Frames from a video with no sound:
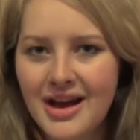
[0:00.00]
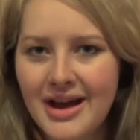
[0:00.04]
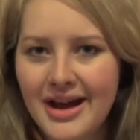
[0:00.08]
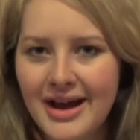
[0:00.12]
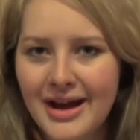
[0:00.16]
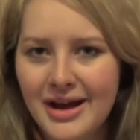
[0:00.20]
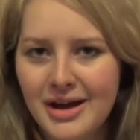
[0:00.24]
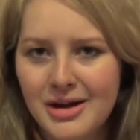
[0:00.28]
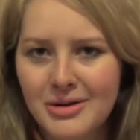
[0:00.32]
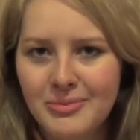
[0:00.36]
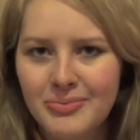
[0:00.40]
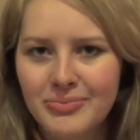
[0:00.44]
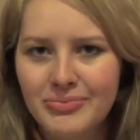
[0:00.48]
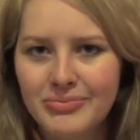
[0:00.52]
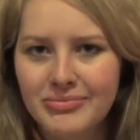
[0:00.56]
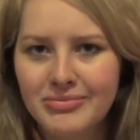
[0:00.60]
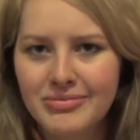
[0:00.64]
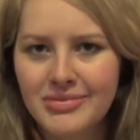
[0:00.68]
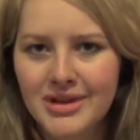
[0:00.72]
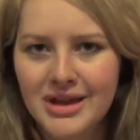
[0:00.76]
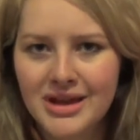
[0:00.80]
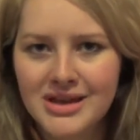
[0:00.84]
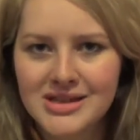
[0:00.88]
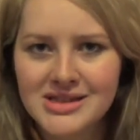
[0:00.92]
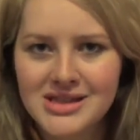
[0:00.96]

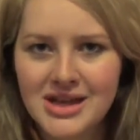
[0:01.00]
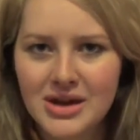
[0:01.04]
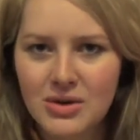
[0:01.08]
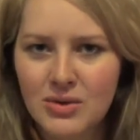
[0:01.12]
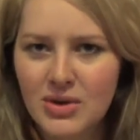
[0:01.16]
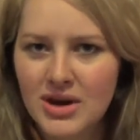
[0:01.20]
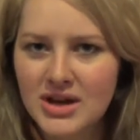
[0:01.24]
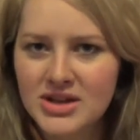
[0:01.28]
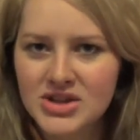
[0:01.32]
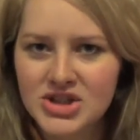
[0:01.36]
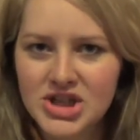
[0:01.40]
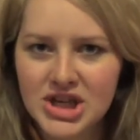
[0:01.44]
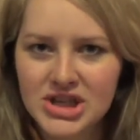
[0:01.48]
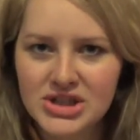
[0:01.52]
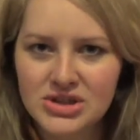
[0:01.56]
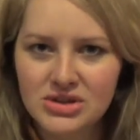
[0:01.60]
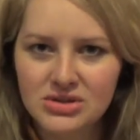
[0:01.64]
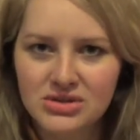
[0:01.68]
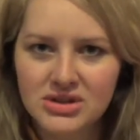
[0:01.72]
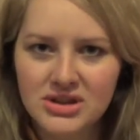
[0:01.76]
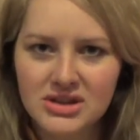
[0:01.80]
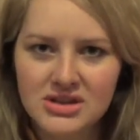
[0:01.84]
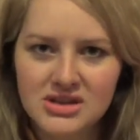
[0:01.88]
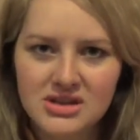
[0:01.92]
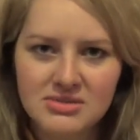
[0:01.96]
Because they're quite
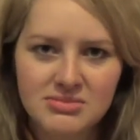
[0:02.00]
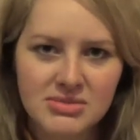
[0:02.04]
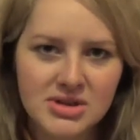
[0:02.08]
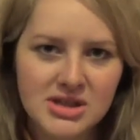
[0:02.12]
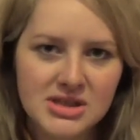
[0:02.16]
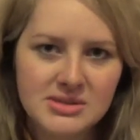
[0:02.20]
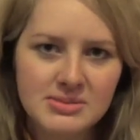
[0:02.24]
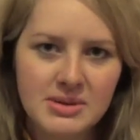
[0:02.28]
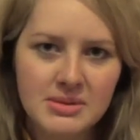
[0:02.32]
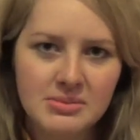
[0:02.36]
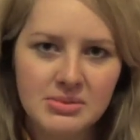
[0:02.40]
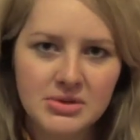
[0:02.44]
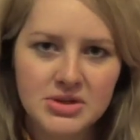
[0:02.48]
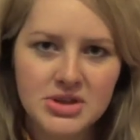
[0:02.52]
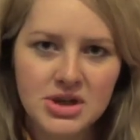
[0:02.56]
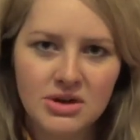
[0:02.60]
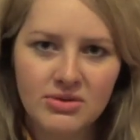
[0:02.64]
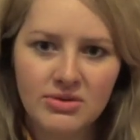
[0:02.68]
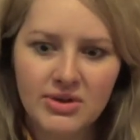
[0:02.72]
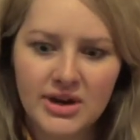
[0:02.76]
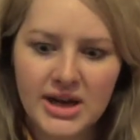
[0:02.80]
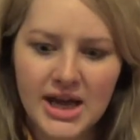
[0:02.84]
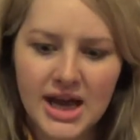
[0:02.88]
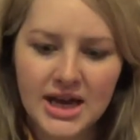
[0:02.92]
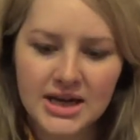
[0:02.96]
gentle and most people
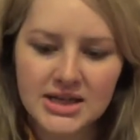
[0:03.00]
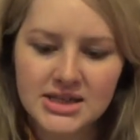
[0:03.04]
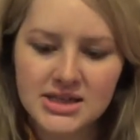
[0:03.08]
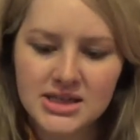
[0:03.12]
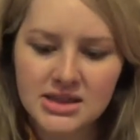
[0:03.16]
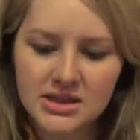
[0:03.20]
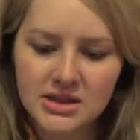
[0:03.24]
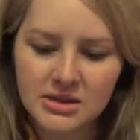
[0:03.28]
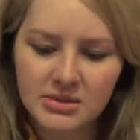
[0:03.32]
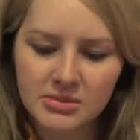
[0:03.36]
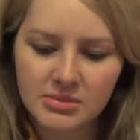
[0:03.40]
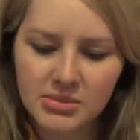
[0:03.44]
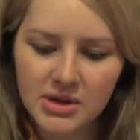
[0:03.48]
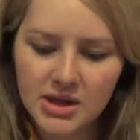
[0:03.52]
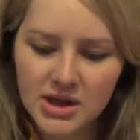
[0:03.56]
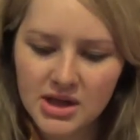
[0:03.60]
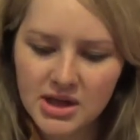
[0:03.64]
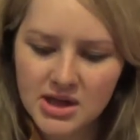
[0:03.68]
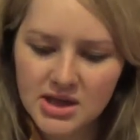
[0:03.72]
don't react to them.